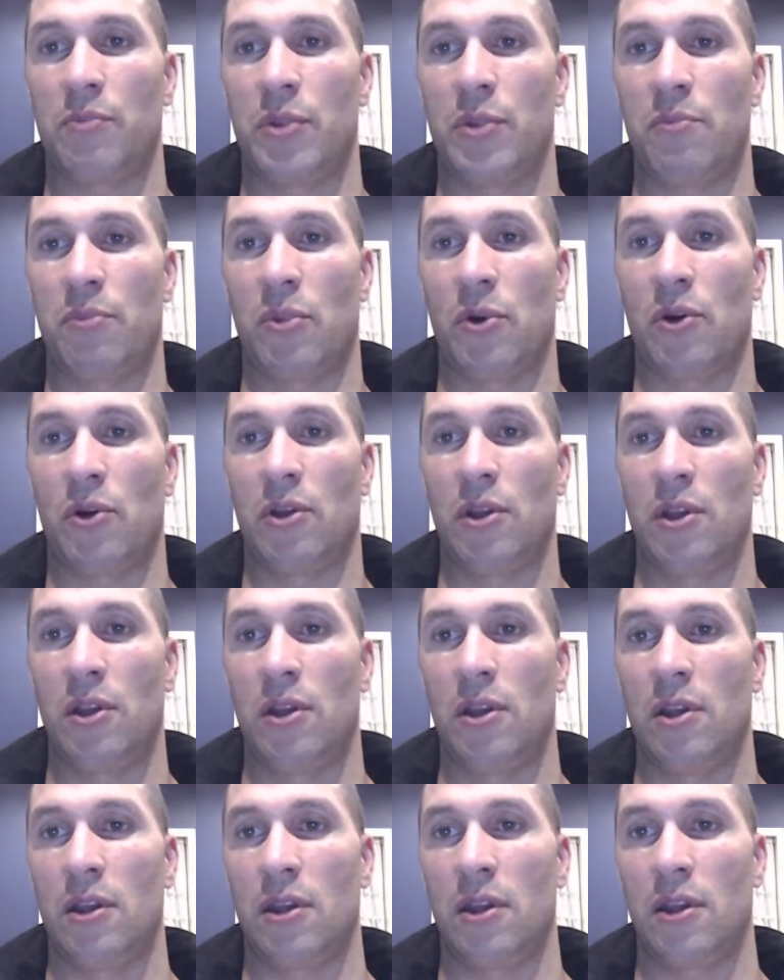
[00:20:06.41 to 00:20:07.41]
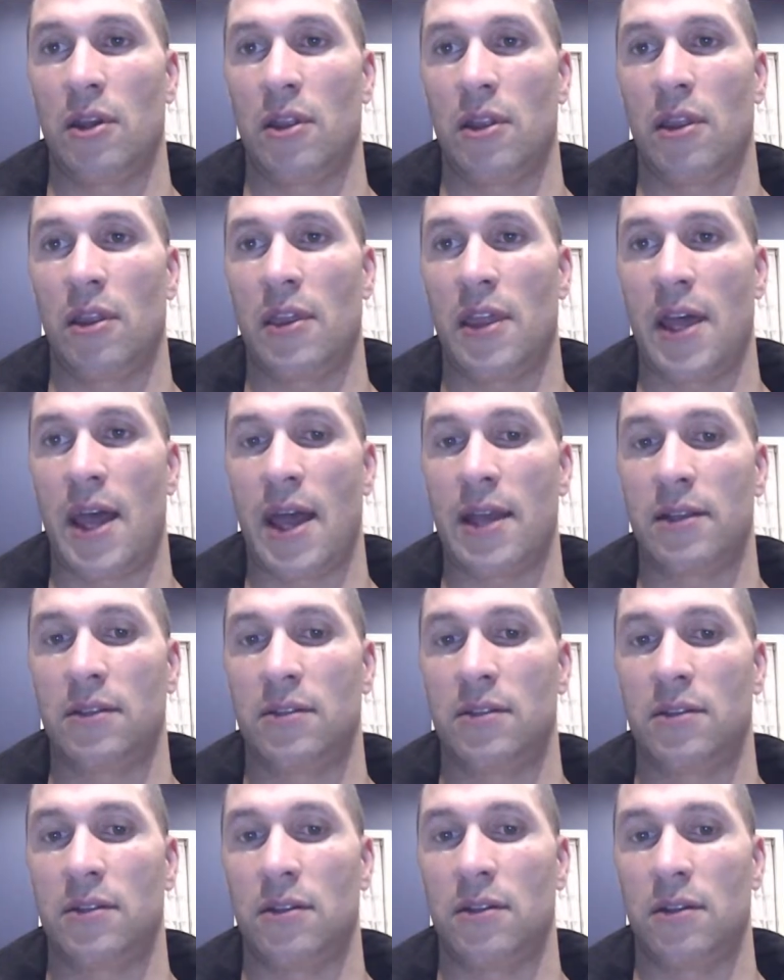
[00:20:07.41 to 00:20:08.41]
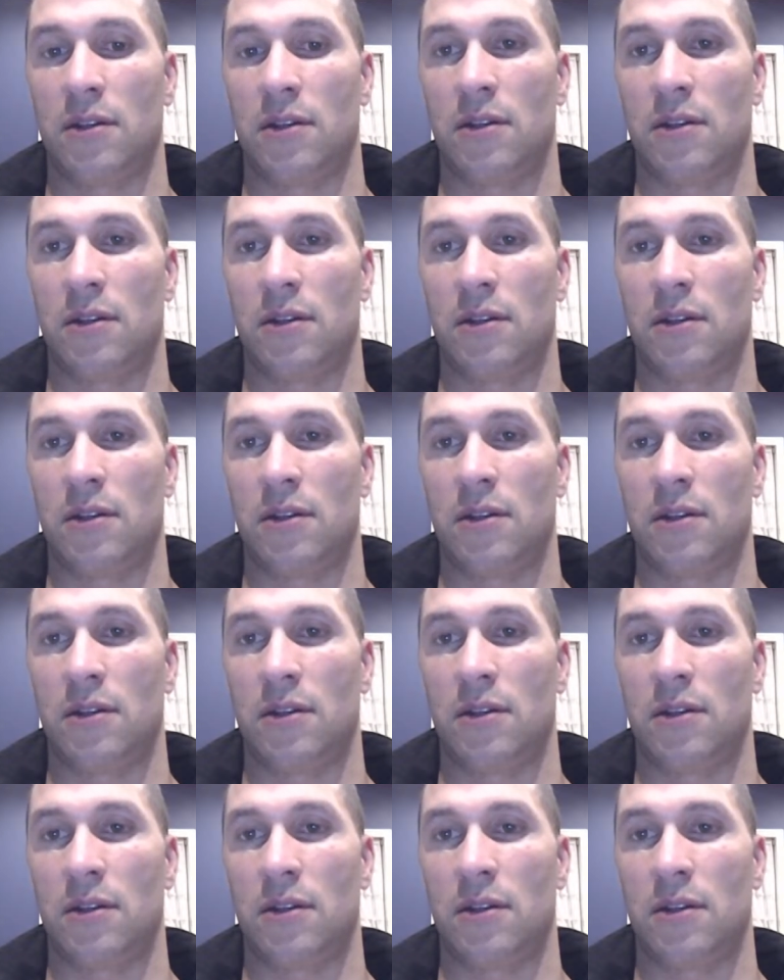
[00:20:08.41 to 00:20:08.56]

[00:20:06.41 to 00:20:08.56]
people that